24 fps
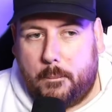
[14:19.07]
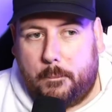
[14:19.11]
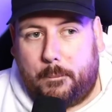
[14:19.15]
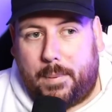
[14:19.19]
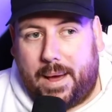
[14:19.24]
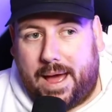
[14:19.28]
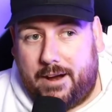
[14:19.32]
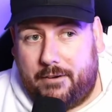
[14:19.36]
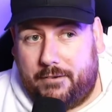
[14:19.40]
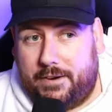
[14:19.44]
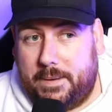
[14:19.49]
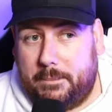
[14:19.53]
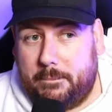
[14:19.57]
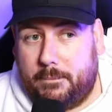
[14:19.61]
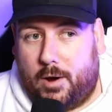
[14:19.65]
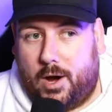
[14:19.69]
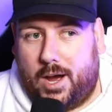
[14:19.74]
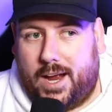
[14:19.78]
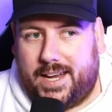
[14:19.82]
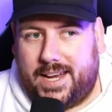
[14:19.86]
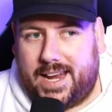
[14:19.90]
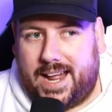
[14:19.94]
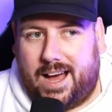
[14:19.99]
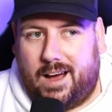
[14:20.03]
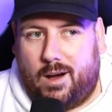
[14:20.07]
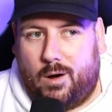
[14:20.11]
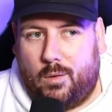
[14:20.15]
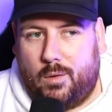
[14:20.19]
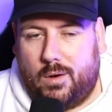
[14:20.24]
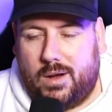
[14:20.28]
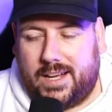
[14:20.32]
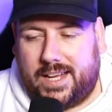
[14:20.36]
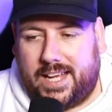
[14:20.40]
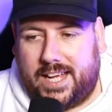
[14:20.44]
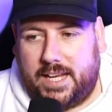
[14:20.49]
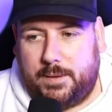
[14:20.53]
Bearing in mind
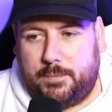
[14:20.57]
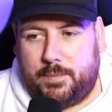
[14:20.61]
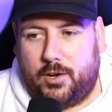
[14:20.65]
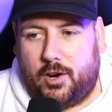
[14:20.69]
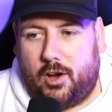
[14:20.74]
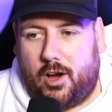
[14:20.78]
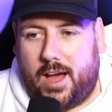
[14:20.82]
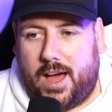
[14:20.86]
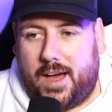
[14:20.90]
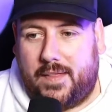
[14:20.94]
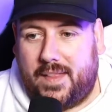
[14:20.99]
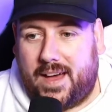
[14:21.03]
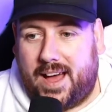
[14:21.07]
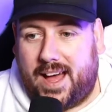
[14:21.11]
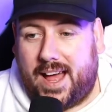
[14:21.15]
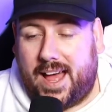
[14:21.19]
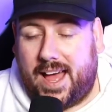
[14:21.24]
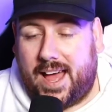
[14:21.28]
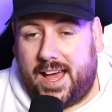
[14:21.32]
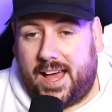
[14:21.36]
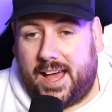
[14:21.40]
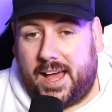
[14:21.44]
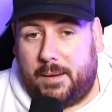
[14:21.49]
now, keep an eye on that,